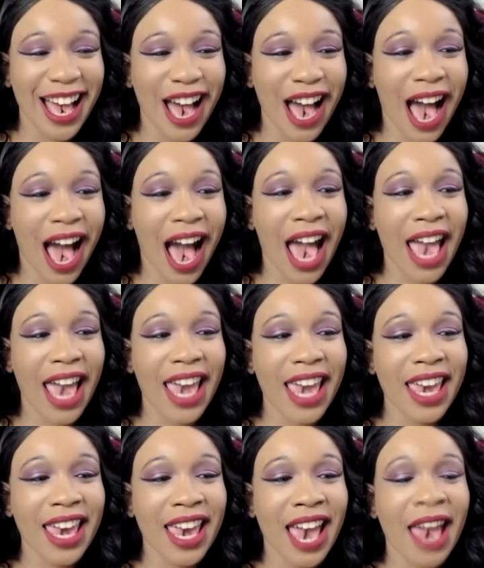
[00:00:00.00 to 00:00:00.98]

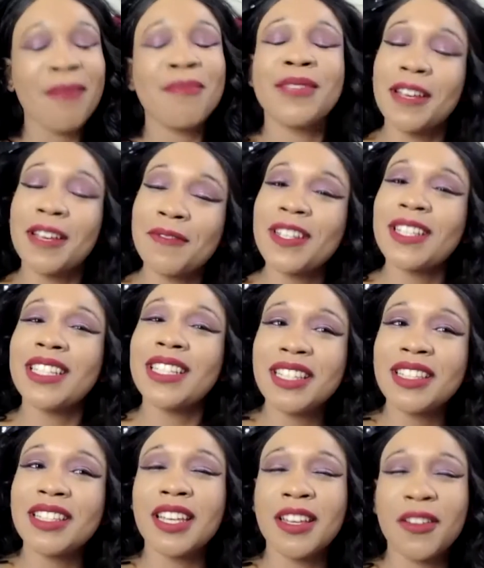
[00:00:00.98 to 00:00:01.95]
I'm definitely
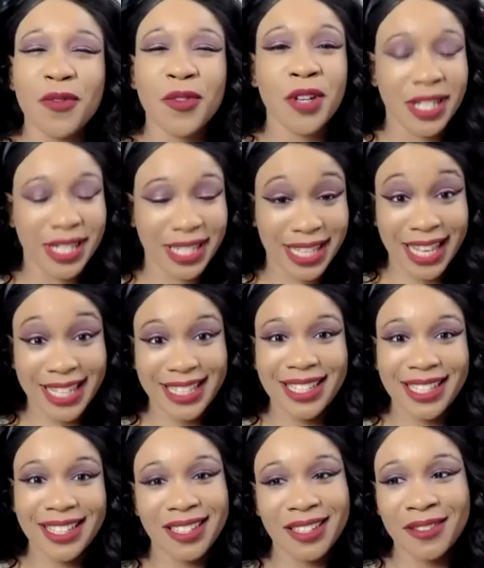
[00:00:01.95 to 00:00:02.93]
looking forward to that
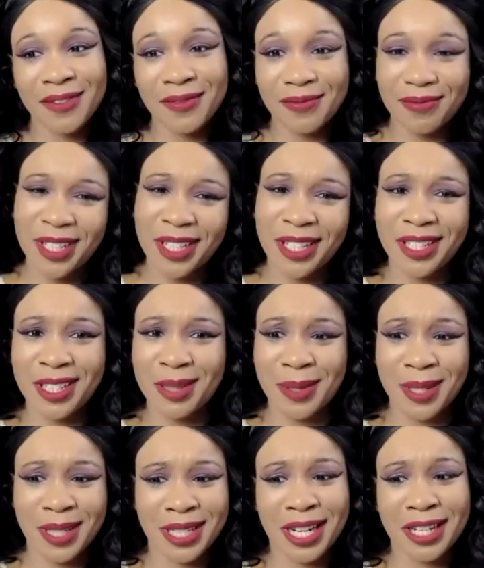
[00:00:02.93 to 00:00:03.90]
tentative hook
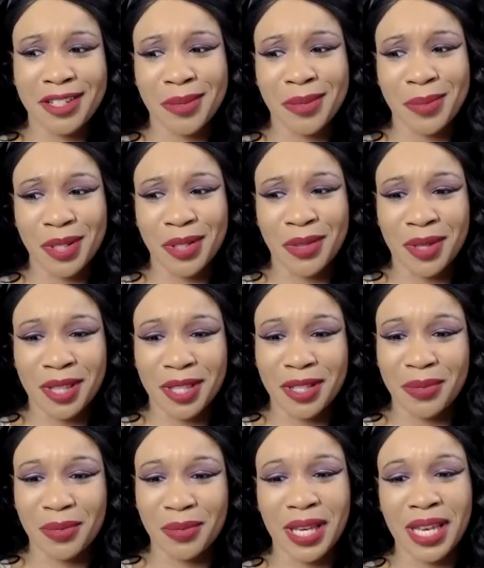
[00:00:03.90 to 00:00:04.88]
suspension I should be doing
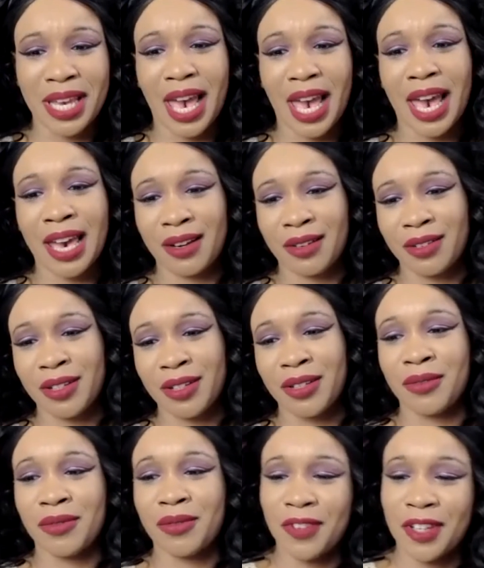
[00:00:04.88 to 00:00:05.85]
this week. I don't
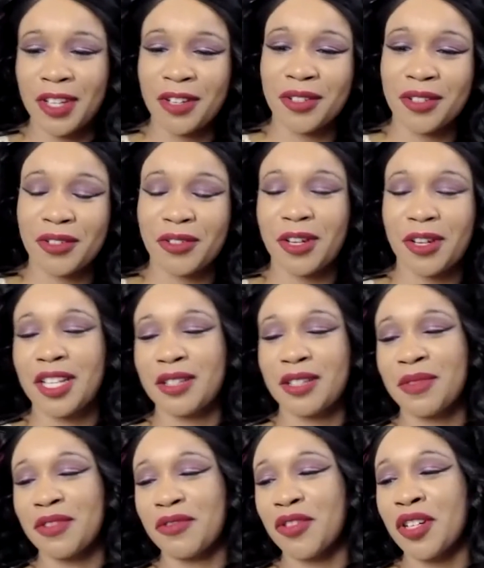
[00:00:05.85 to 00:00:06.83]
know, fingers
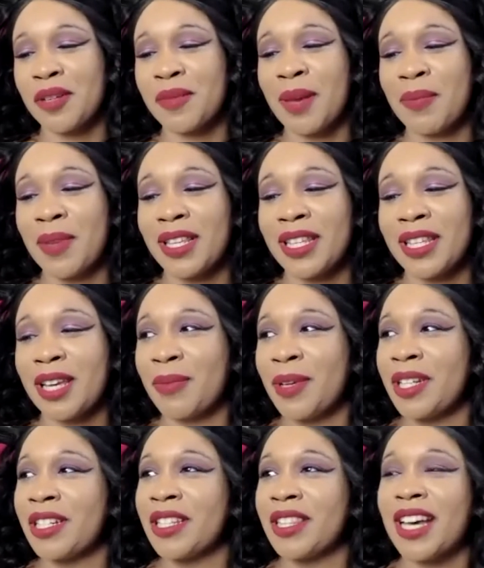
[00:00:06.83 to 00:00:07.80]
crossed. Miss Rona might be like,
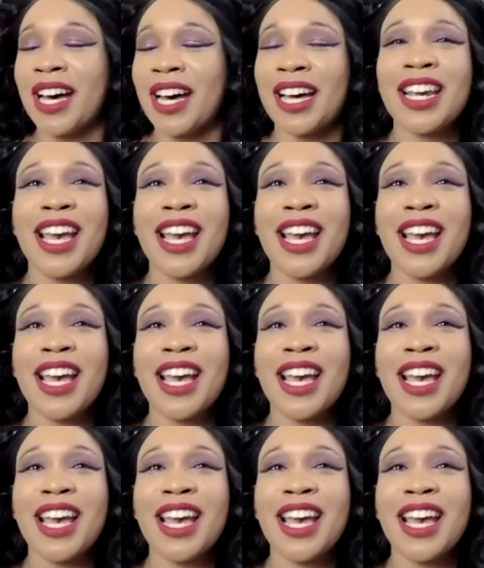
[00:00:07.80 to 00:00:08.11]
"Bitch, you thought."